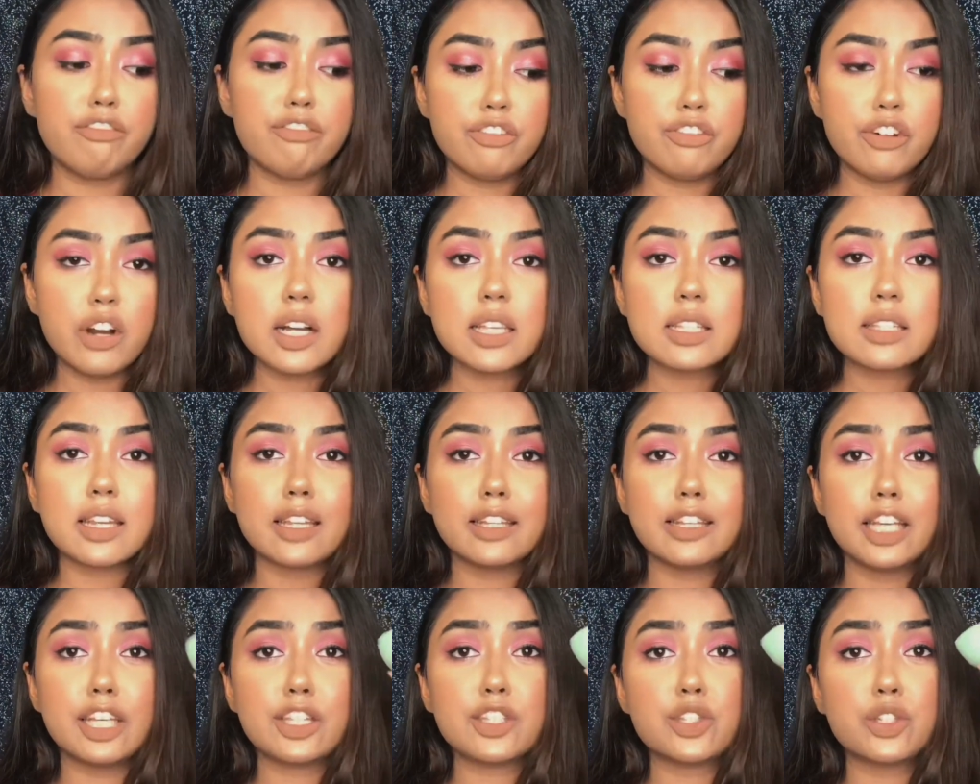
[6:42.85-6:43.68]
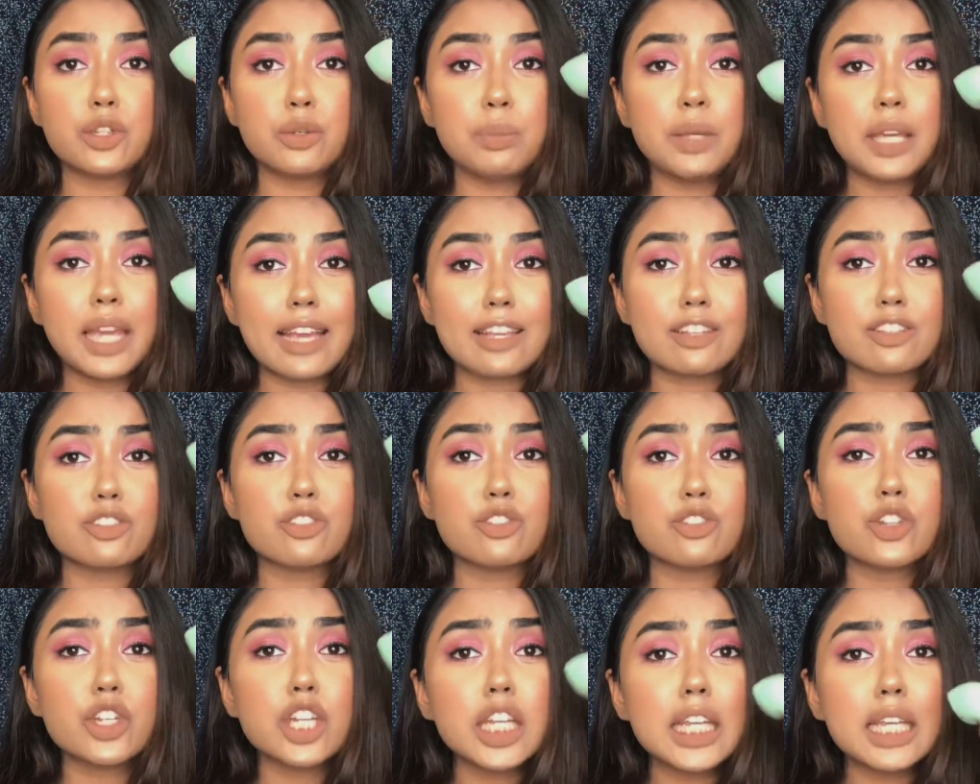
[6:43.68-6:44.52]
first, they should be
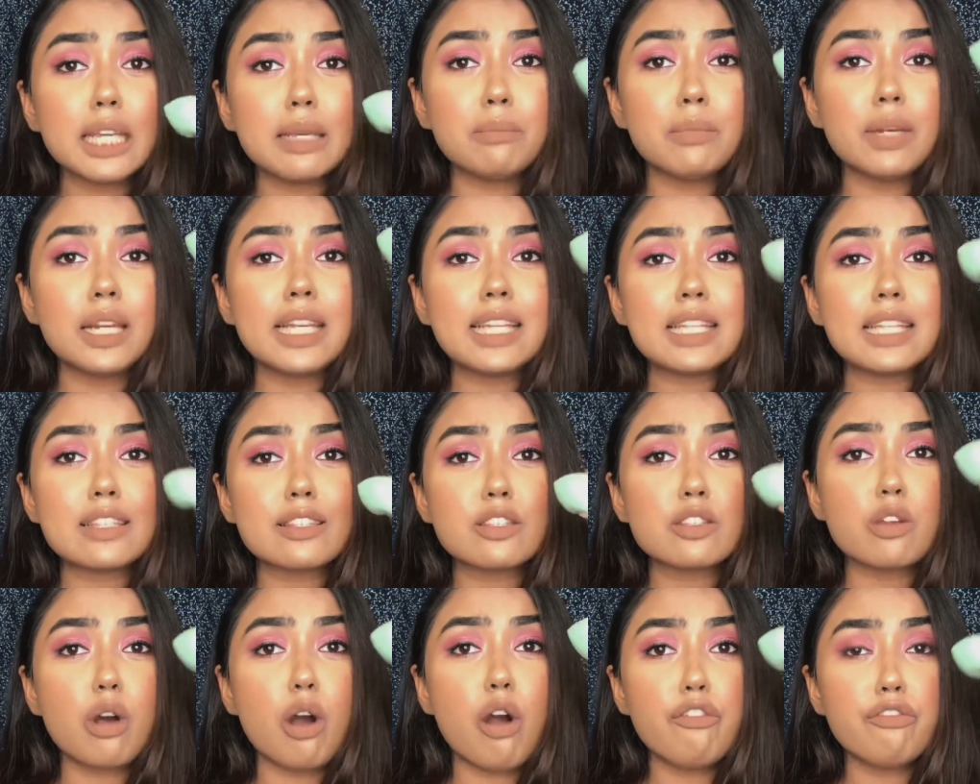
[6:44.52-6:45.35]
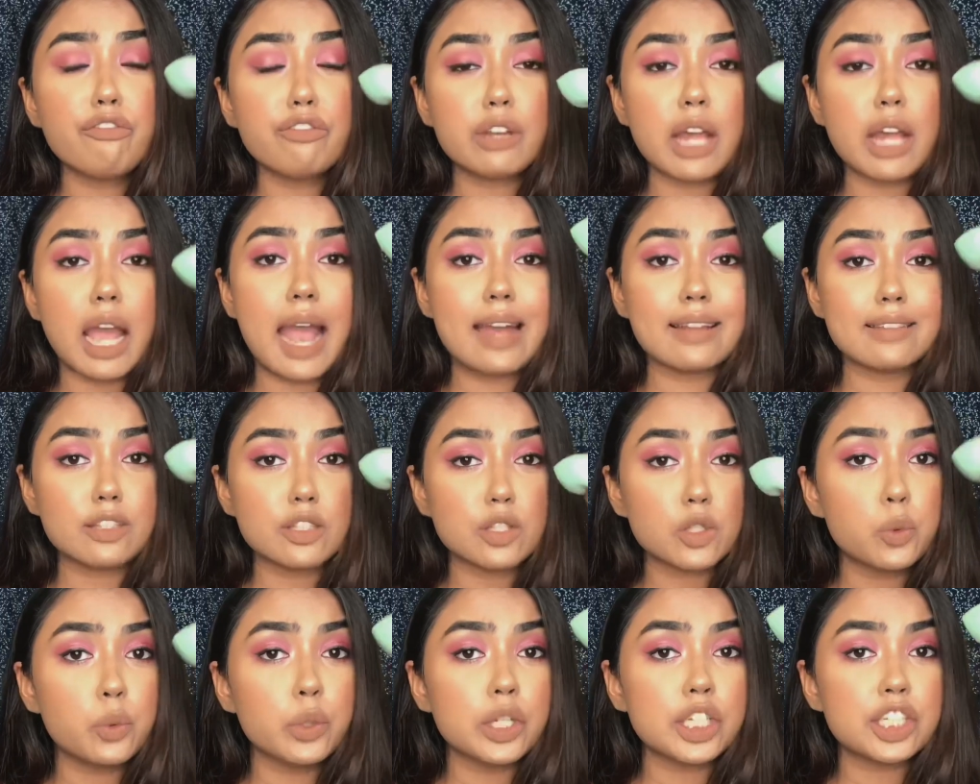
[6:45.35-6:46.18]
extremely soft and
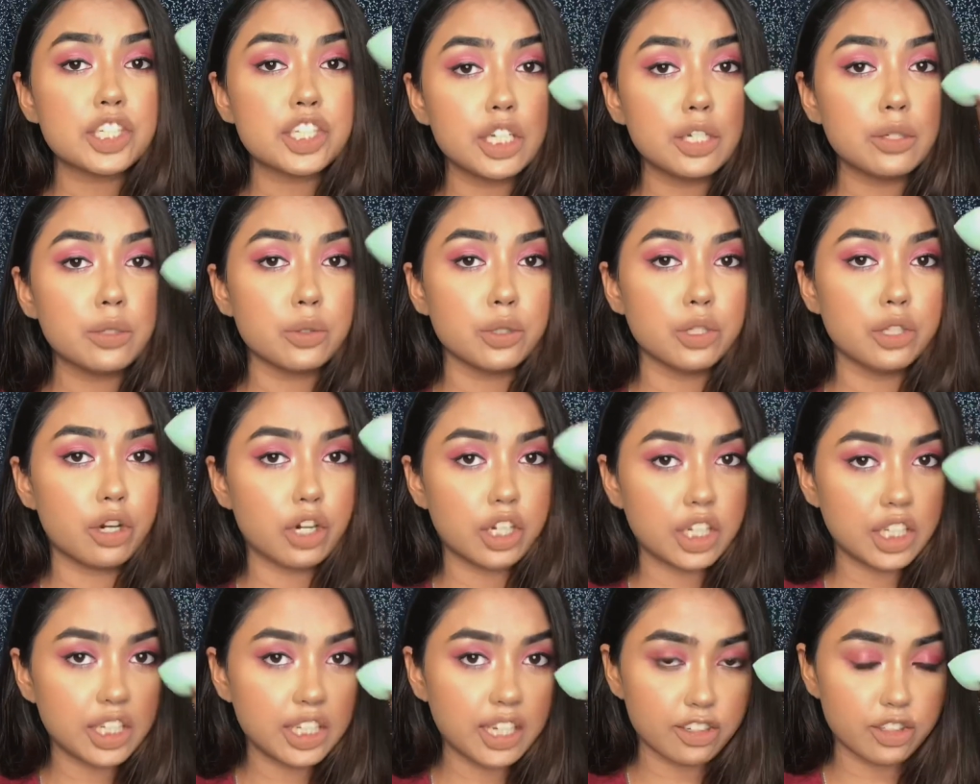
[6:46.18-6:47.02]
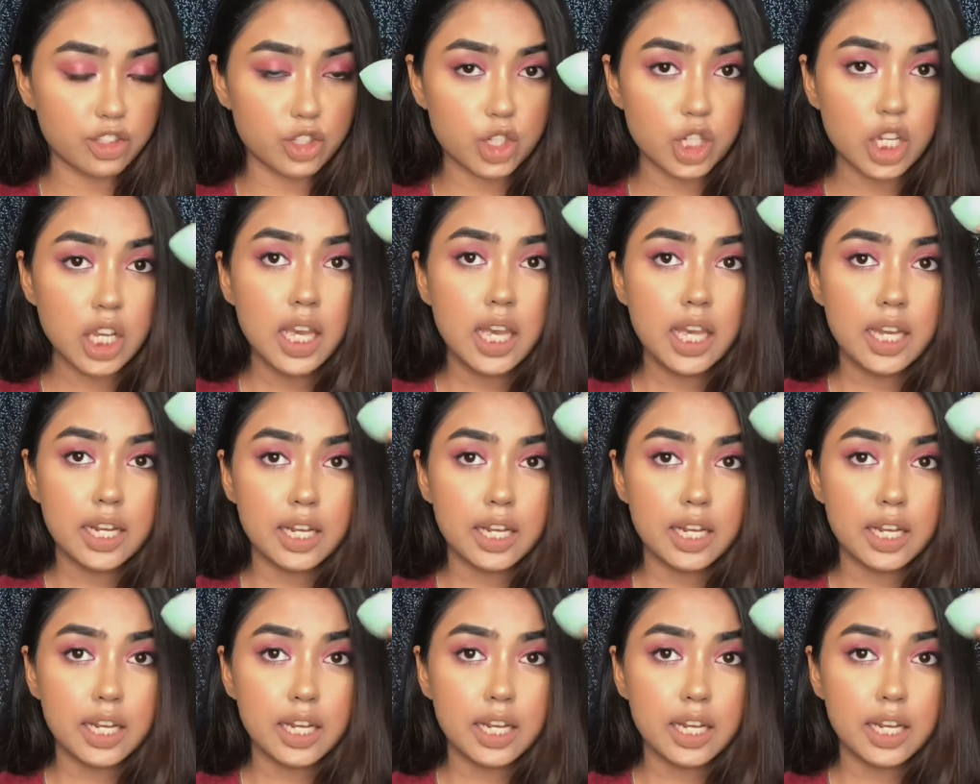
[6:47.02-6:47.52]
squishy to your touch.